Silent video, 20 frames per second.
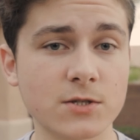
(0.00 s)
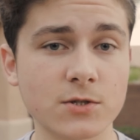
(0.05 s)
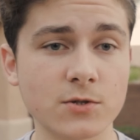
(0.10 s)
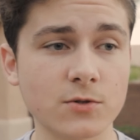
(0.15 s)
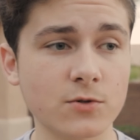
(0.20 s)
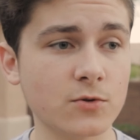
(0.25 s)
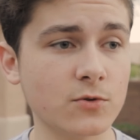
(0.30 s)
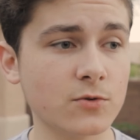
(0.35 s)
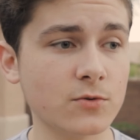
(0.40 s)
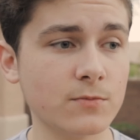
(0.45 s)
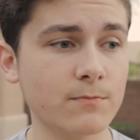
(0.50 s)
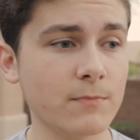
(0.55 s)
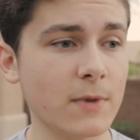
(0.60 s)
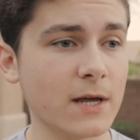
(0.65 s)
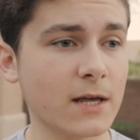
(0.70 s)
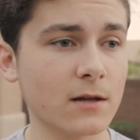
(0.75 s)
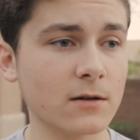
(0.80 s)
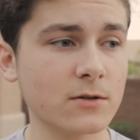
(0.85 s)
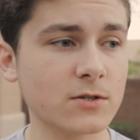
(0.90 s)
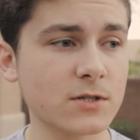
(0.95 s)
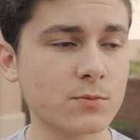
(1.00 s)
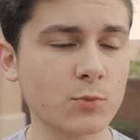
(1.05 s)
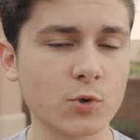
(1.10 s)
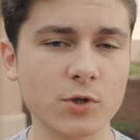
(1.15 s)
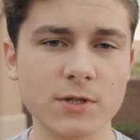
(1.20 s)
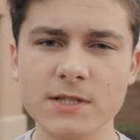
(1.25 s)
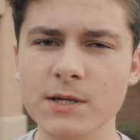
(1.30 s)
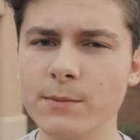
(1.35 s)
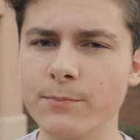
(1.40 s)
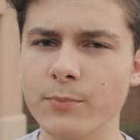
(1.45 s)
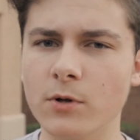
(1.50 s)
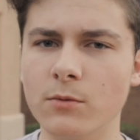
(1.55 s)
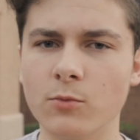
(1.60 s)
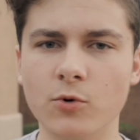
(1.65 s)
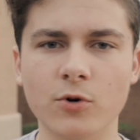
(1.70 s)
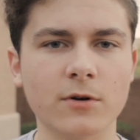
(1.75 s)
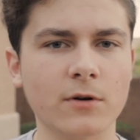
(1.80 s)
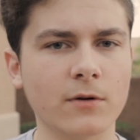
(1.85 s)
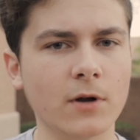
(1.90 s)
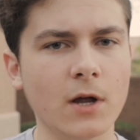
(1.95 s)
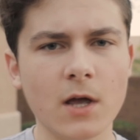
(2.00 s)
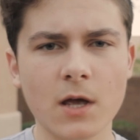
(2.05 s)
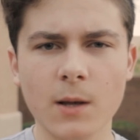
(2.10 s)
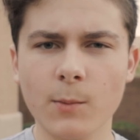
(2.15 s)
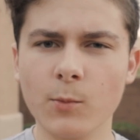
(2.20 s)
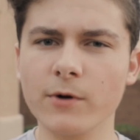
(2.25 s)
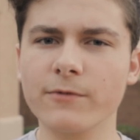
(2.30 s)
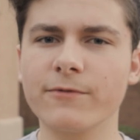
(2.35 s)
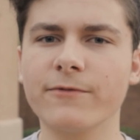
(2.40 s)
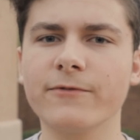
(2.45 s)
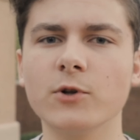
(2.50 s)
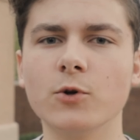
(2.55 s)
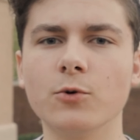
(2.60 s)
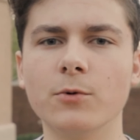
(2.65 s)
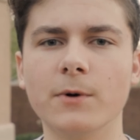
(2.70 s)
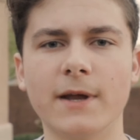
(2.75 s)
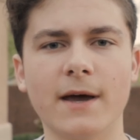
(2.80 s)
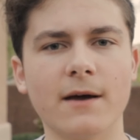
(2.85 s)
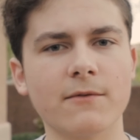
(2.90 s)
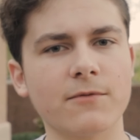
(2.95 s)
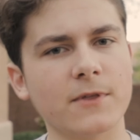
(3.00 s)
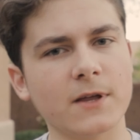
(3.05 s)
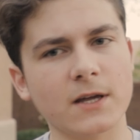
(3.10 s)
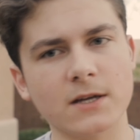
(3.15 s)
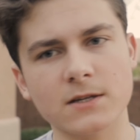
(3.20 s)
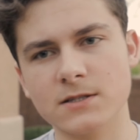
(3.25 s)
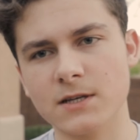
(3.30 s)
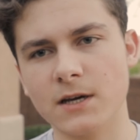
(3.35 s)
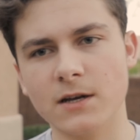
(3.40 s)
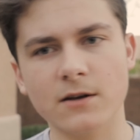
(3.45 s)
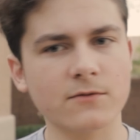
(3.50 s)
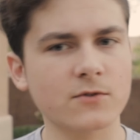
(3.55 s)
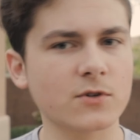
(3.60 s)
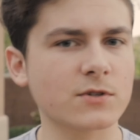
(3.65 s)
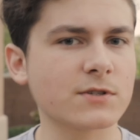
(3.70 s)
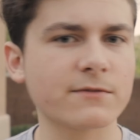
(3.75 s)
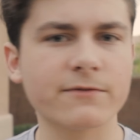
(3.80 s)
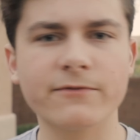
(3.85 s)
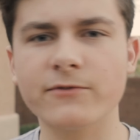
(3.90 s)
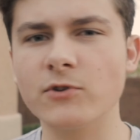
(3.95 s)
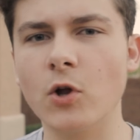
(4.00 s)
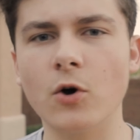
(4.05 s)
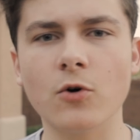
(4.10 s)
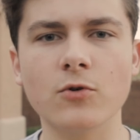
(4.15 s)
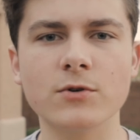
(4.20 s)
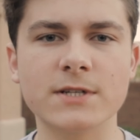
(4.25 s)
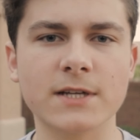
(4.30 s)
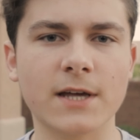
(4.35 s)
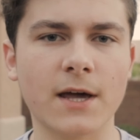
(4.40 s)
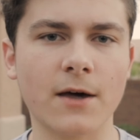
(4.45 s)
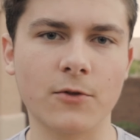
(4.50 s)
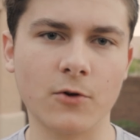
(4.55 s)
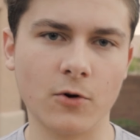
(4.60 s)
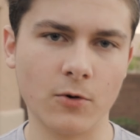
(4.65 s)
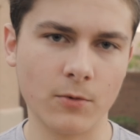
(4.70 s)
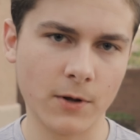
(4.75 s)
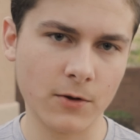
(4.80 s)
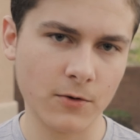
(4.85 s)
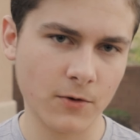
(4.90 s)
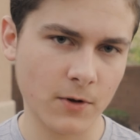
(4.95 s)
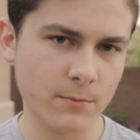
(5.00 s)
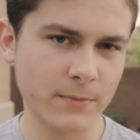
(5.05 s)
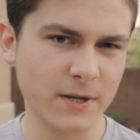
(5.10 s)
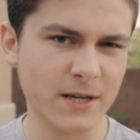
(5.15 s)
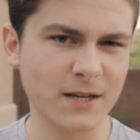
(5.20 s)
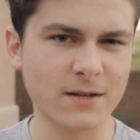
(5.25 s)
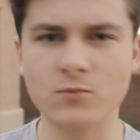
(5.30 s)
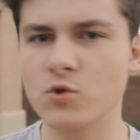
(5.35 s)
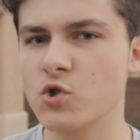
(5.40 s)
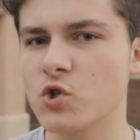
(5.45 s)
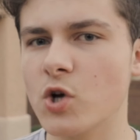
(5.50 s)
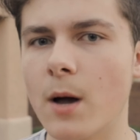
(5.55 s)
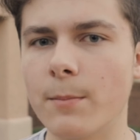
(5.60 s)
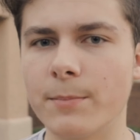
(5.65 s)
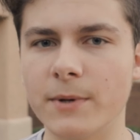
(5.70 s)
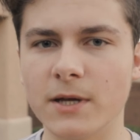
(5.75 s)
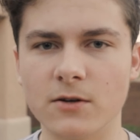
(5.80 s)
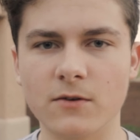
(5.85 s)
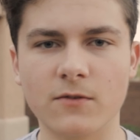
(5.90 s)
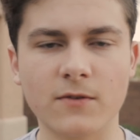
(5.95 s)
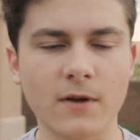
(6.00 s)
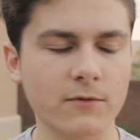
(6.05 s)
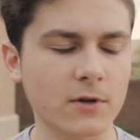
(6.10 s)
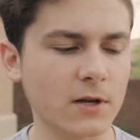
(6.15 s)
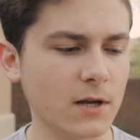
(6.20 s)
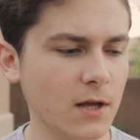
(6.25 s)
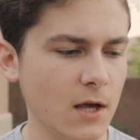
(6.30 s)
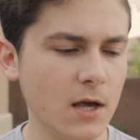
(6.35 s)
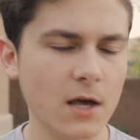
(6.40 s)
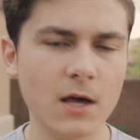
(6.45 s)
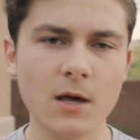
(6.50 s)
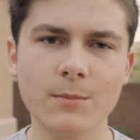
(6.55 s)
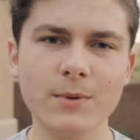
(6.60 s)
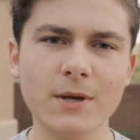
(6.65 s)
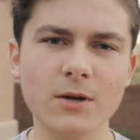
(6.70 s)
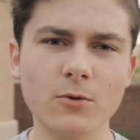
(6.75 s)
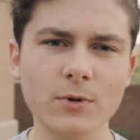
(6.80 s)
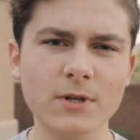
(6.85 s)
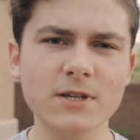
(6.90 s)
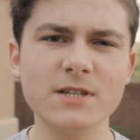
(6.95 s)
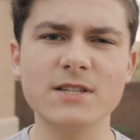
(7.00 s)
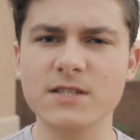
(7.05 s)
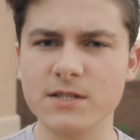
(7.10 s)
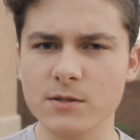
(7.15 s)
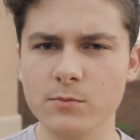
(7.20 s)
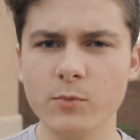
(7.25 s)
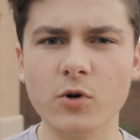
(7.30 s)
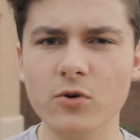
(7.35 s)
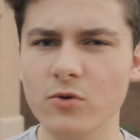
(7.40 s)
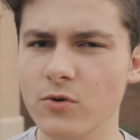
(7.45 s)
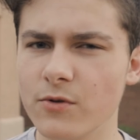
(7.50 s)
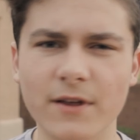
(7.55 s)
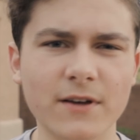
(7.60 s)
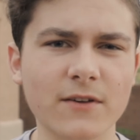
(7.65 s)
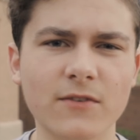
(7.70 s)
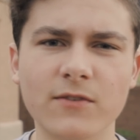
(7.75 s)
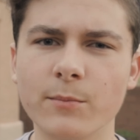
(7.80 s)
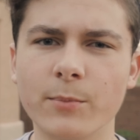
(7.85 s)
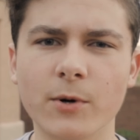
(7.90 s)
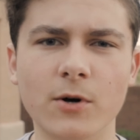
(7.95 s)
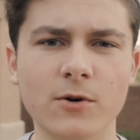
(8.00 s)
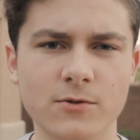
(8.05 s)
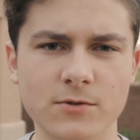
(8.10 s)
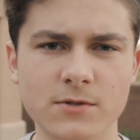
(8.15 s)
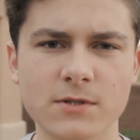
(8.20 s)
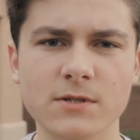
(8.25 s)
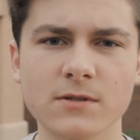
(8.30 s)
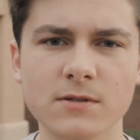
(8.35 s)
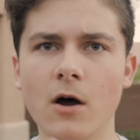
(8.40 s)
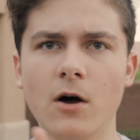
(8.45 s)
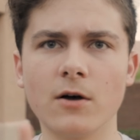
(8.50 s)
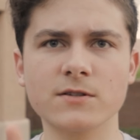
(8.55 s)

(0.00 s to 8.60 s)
to make it just more simple, more fluid, have things kind of just flow together rather than being choppy, just have it be really smooth, I suppose.